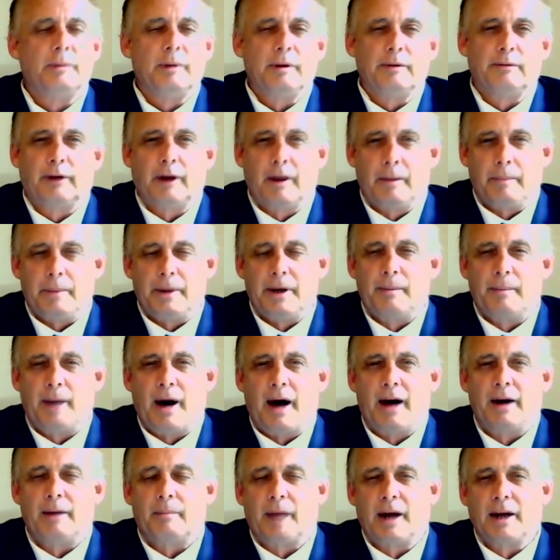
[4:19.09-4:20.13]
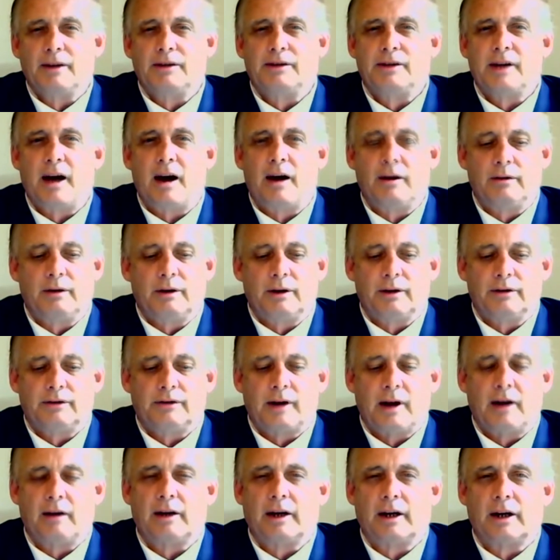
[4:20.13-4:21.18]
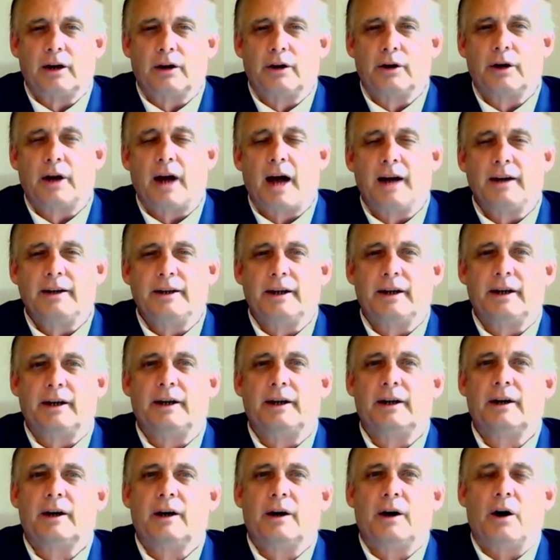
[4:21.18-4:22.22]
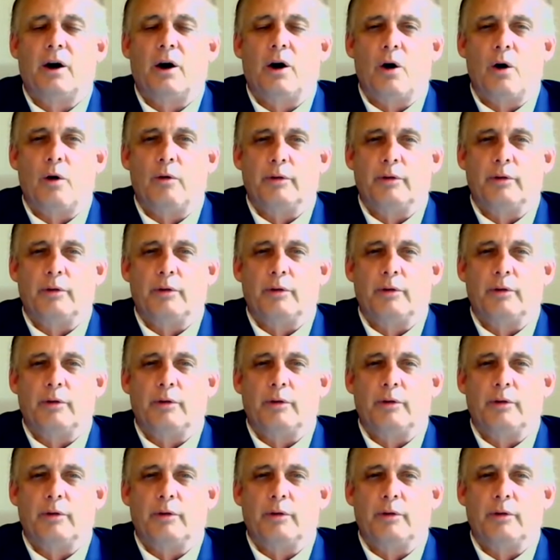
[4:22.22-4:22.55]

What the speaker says: just to be flippant about it, might sound like a good idea